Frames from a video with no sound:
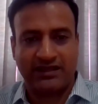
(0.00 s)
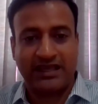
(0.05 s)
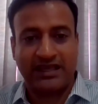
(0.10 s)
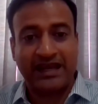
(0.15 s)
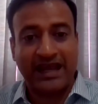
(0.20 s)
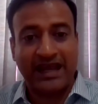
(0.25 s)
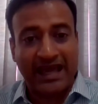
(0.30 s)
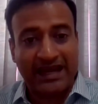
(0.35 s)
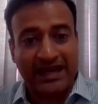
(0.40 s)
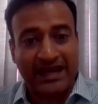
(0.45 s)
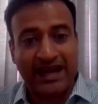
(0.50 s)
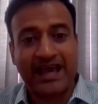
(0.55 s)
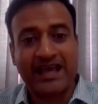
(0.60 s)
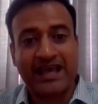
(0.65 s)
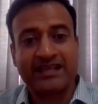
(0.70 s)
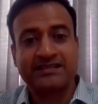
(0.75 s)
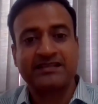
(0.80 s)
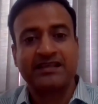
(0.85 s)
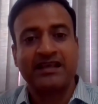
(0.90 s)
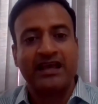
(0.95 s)
can
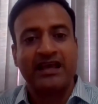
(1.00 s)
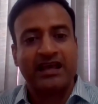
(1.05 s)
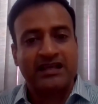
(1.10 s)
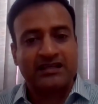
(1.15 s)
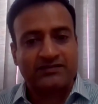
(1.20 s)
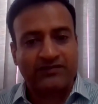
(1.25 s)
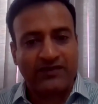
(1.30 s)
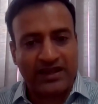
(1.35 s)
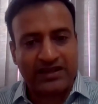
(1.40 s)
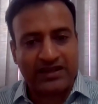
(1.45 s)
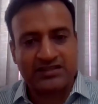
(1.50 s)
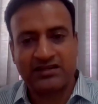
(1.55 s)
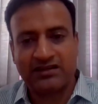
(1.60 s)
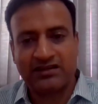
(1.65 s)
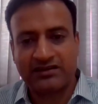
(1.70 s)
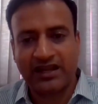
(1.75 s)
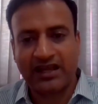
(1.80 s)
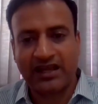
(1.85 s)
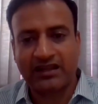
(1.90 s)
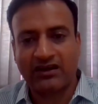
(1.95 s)
analyze his
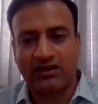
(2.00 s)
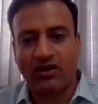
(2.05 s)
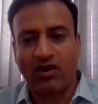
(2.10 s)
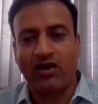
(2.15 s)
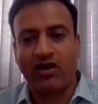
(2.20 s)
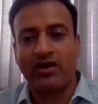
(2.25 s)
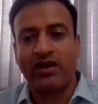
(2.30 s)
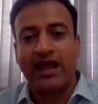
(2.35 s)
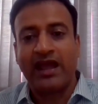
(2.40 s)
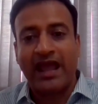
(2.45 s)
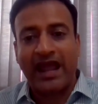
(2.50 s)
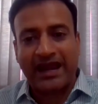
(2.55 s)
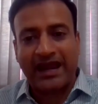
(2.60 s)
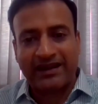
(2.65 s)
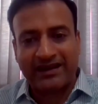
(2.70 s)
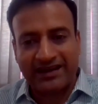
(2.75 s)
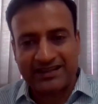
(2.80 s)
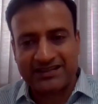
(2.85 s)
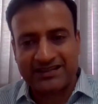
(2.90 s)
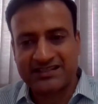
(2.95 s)
financial track record
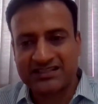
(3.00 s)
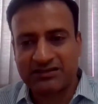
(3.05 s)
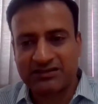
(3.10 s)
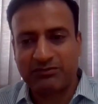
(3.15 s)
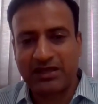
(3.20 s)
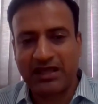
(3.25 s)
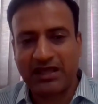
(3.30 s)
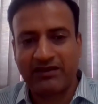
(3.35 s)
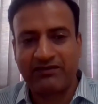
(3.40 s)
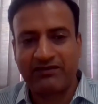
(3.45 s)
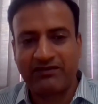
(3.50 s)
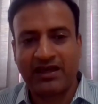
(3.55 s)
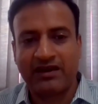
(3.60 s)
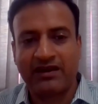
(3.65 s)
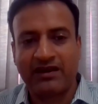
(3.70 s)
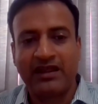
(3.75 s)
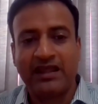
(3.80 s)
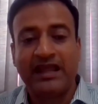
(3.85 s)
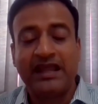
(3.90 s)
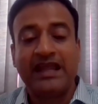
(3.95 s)
and transaction
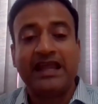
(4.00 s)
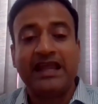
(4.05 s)
behavior,